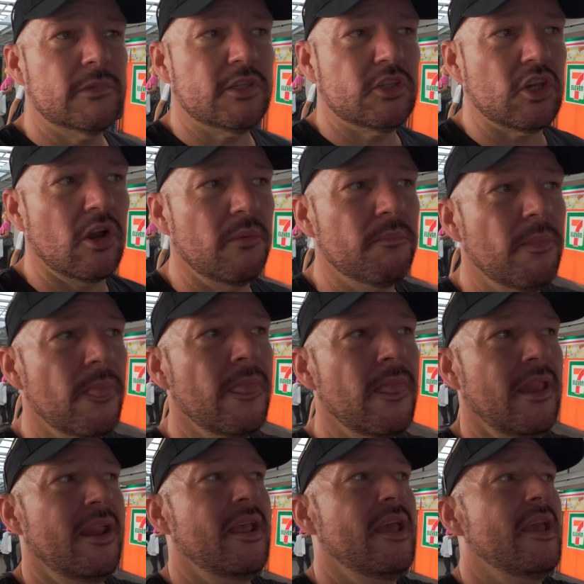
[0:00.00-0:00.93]
So
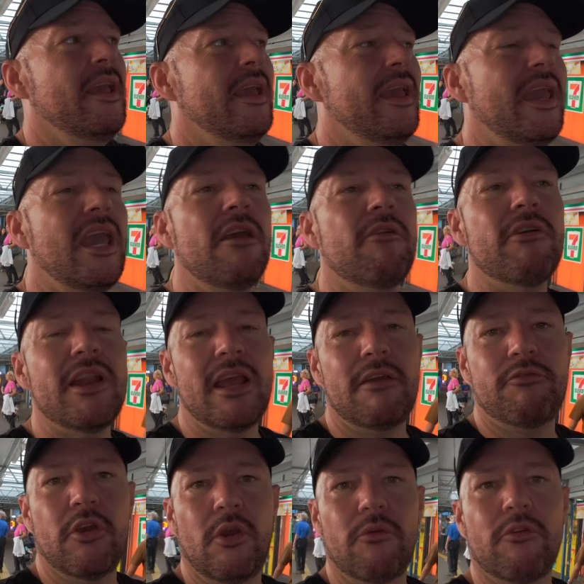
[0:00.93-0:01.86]
even
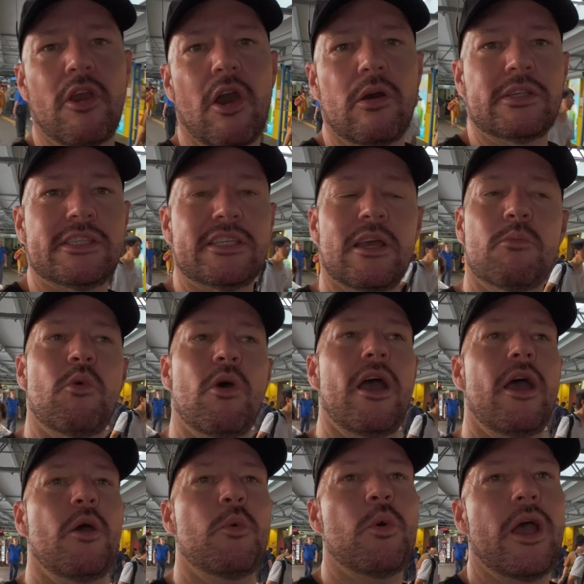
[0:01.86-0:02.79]
if you go
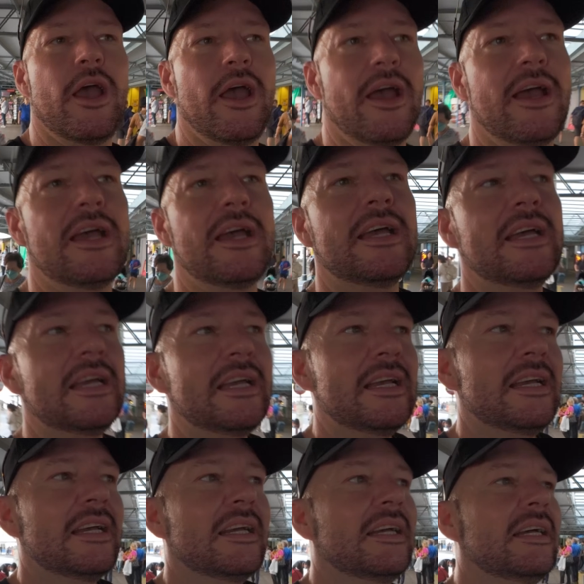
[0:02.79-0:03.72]
somewhere where,
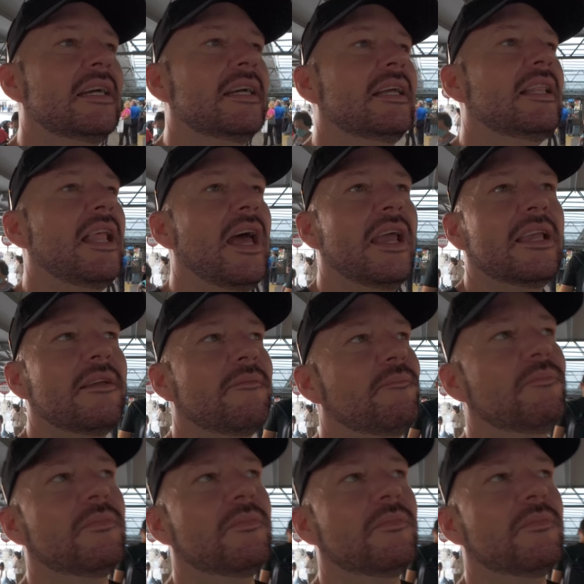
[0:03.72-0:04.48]
like,